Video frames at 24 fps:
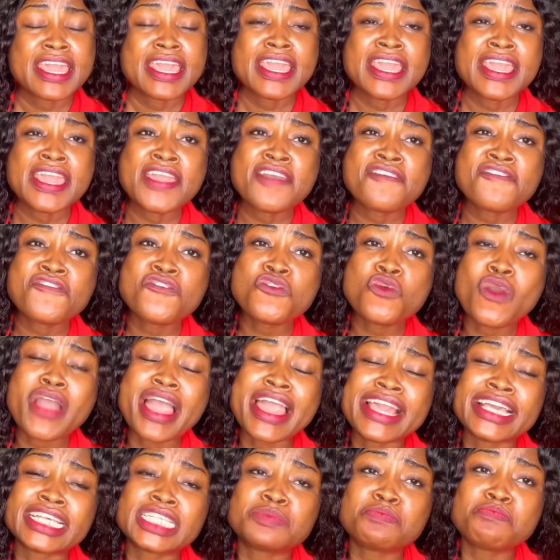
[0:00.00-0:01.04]
If you are
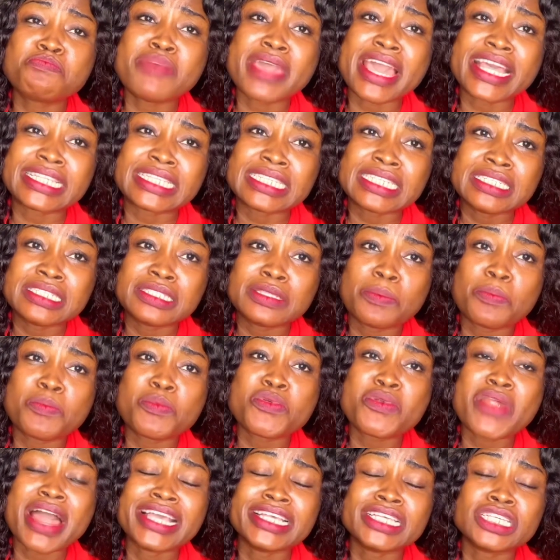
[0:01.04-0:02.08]
expecting the
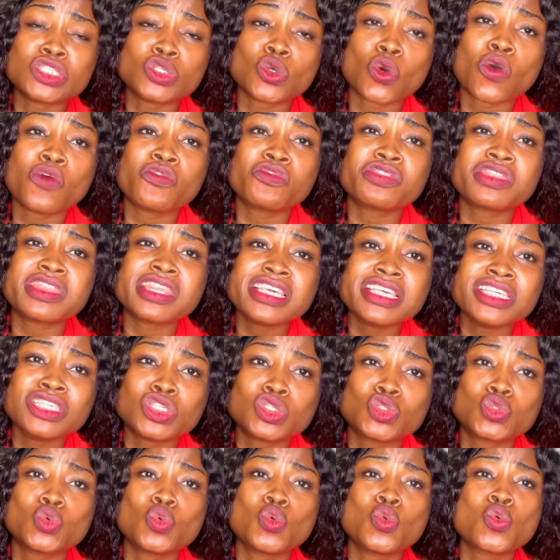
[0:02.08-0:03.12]
prices of things
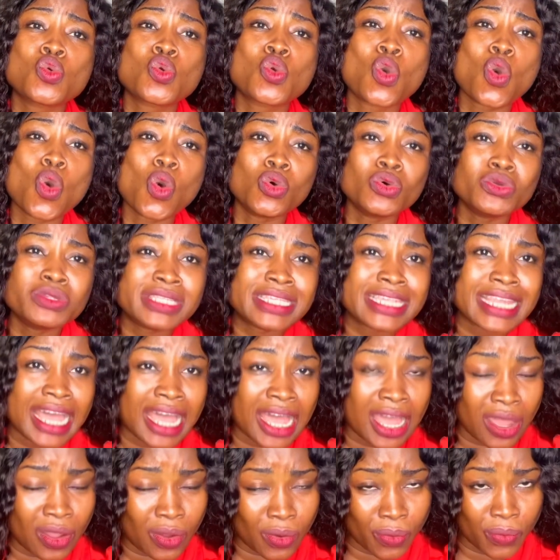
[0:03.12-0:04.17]
to go
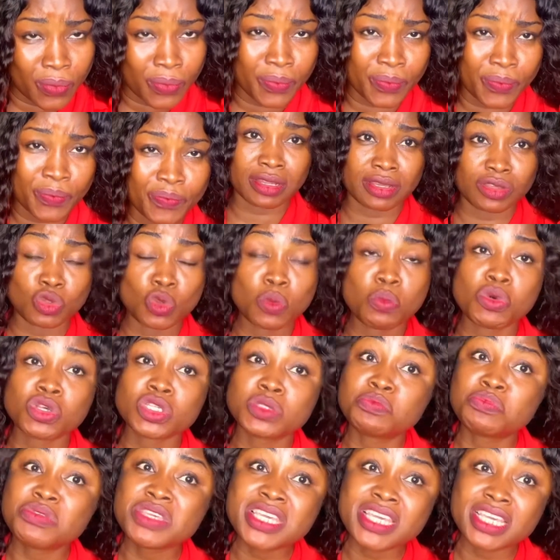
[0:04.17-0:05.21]
down, you
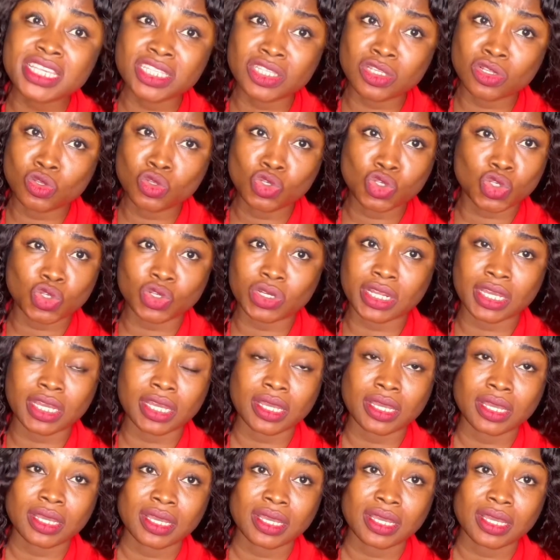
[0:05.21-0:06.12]
must be a delusional.